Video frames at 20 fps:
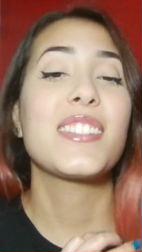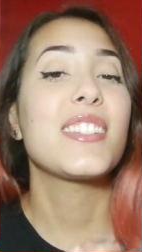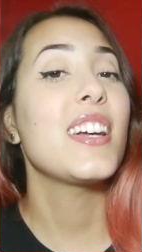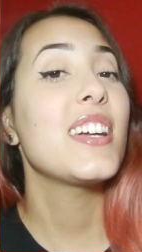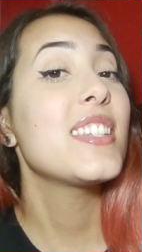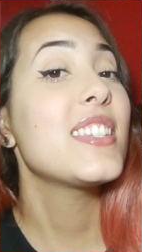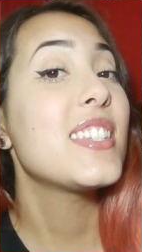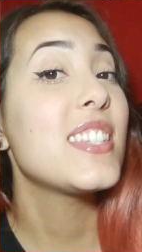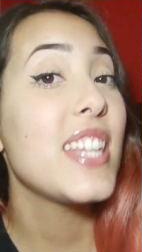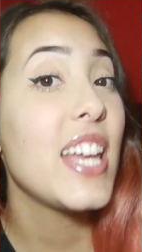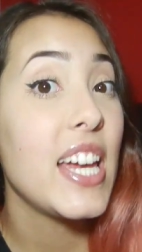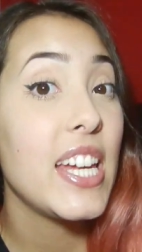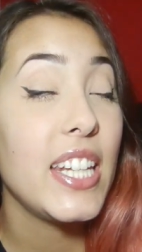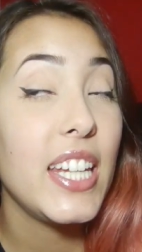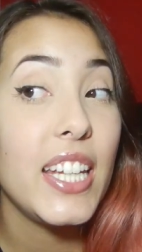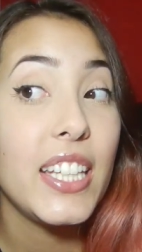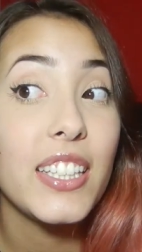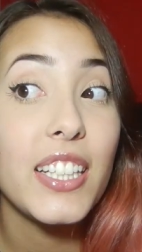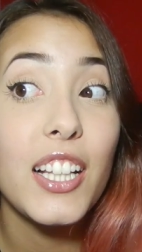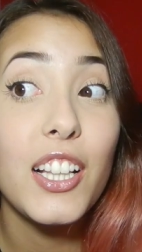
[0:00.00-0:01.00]
I said
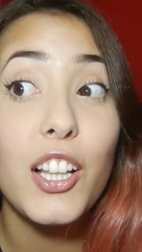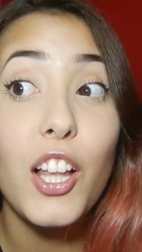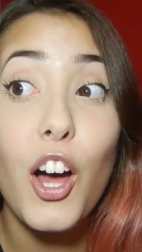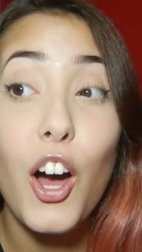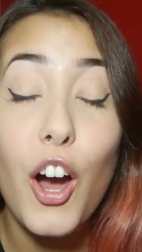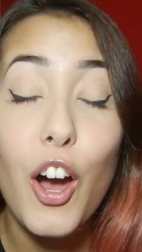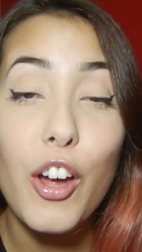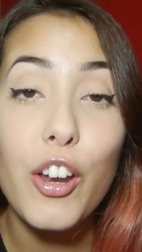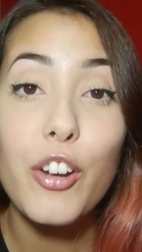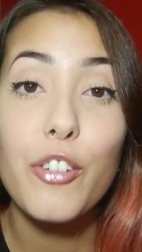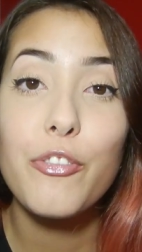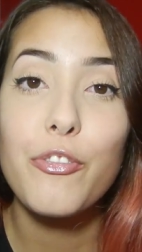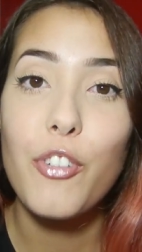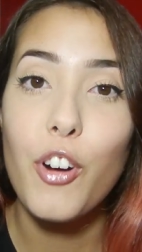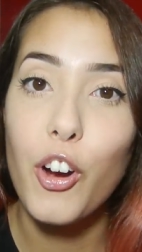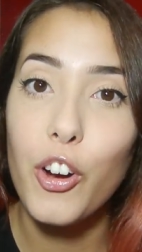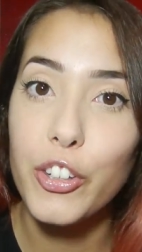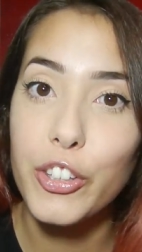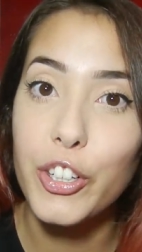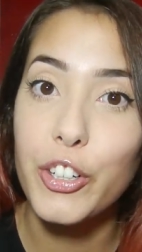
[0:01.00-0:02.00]
in a lot of
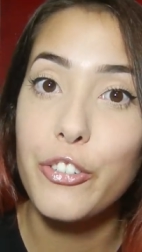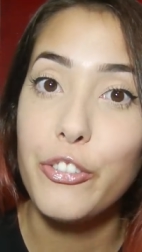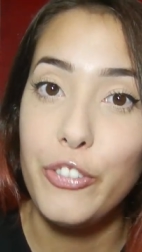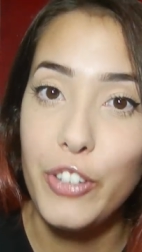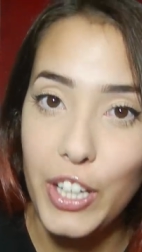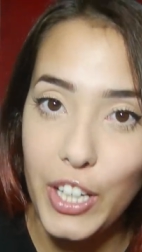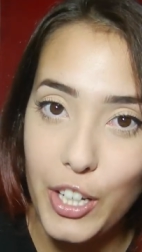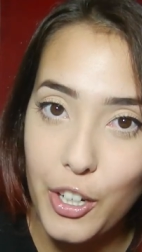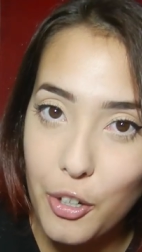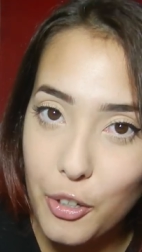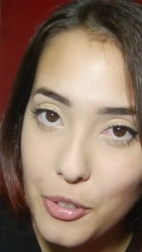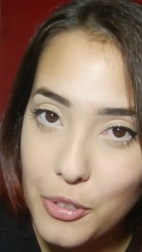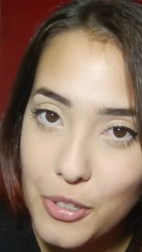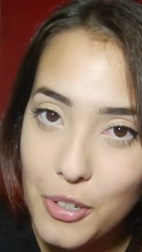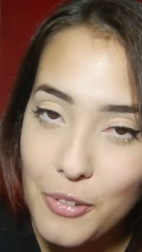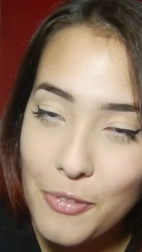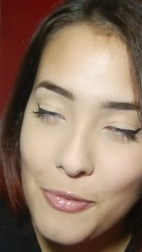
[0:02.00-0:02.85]
other videos of